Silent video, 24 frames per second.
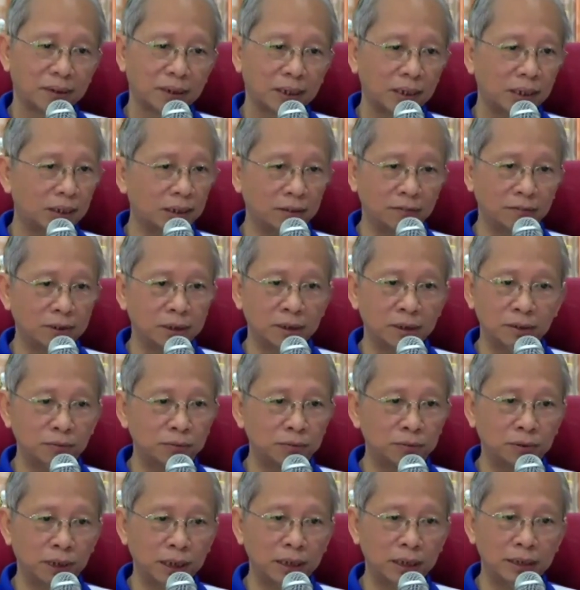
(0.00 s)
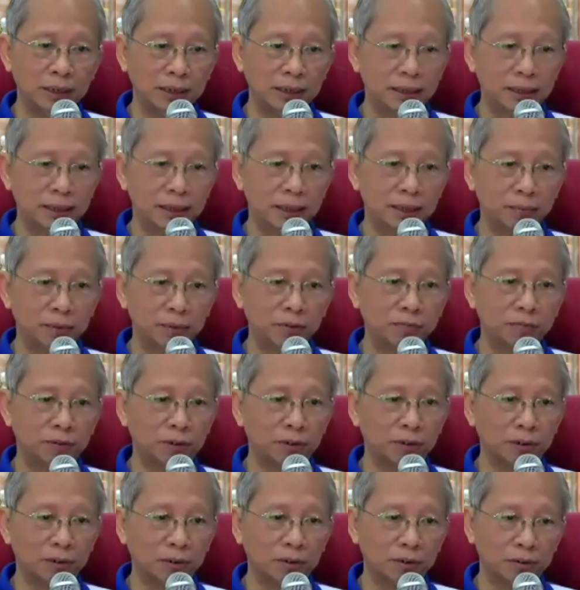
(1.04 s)
I never do any sitting
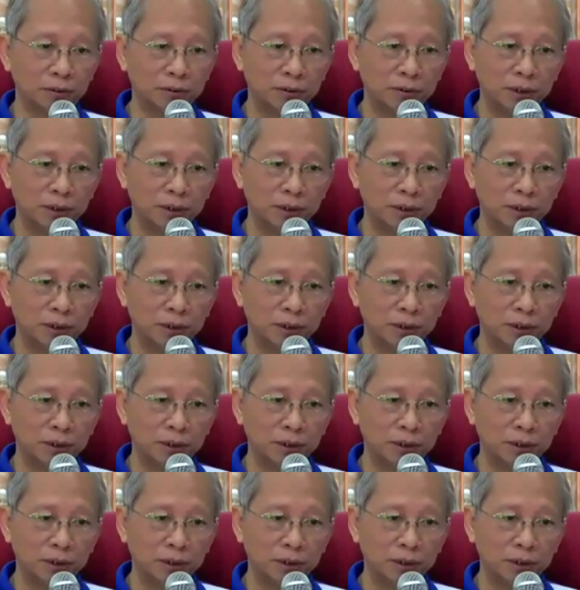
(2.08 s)
before.